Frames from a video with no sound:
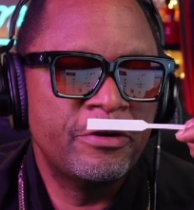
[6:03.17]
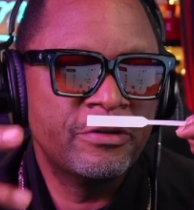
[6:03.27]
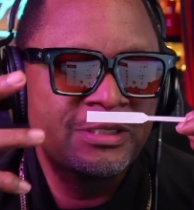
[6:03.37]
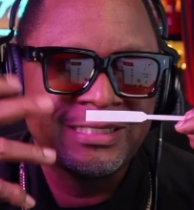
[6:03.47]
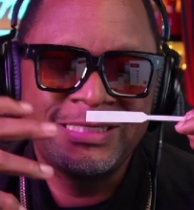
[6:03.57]

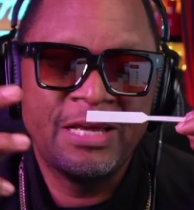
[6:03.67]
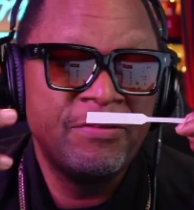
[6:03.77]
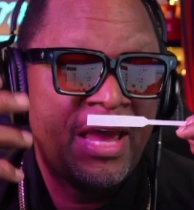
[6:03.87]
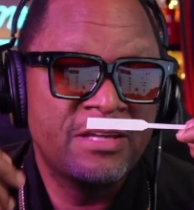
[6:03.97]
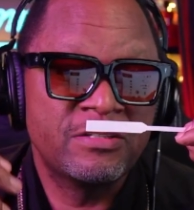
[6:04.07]
because it
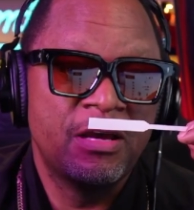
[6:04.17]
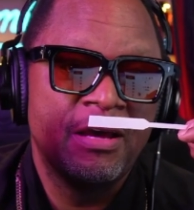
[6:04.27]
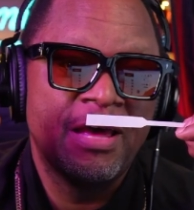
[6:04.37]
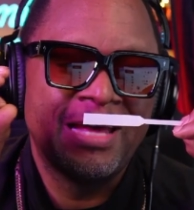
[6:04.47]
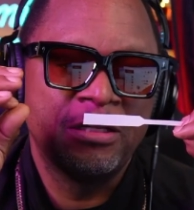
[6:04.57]
definitely has
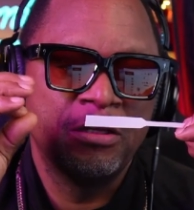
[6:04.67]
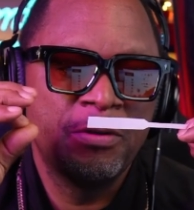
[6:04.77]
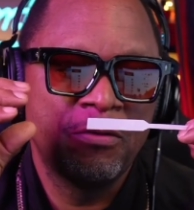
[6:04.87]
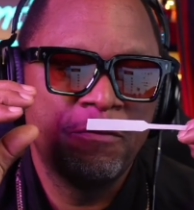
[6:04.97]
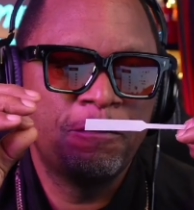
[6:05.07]
a little
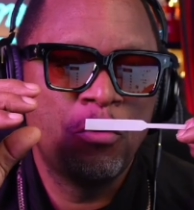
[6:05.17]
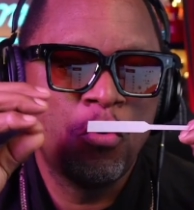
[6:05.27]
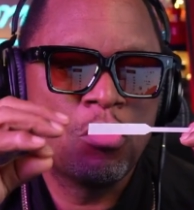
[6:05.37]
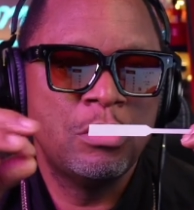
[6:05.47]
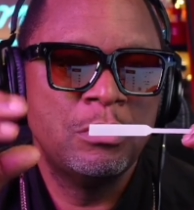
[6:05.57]
bit of
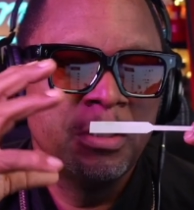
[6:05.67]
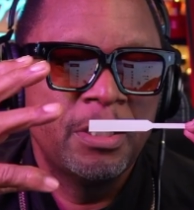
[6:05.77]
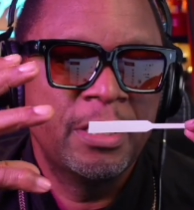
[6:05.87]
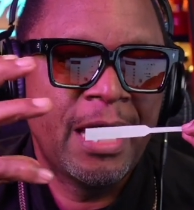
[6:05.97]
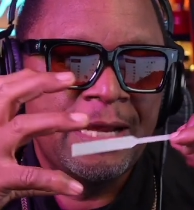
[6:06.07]
floral,
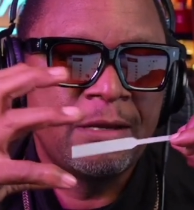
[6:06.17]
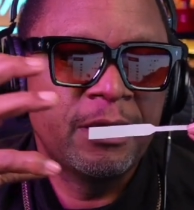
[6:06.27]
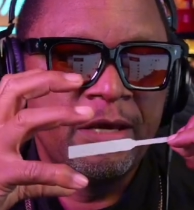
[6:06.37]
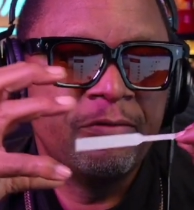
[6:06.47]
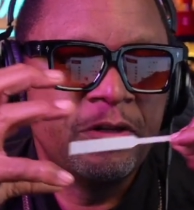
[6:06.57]
kind of
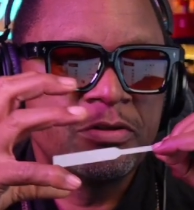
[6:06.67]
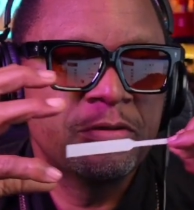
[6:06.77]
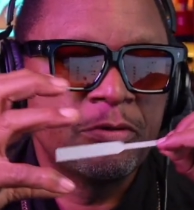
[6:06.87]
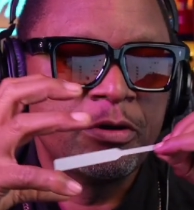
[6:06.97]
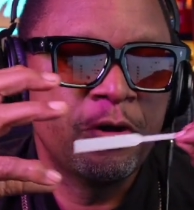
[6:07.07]
giving it
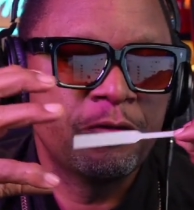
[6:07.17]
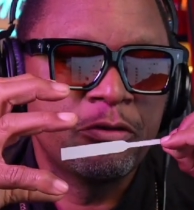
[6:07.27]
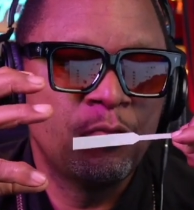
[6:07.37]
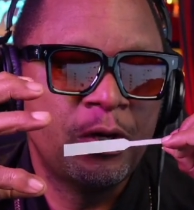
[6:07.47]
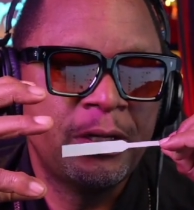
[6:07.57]
some girth
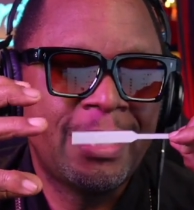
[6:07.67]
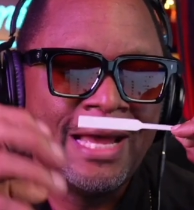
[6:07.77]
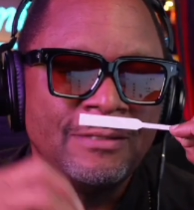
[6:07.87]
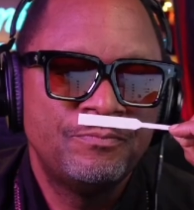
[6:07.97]
or whatnot.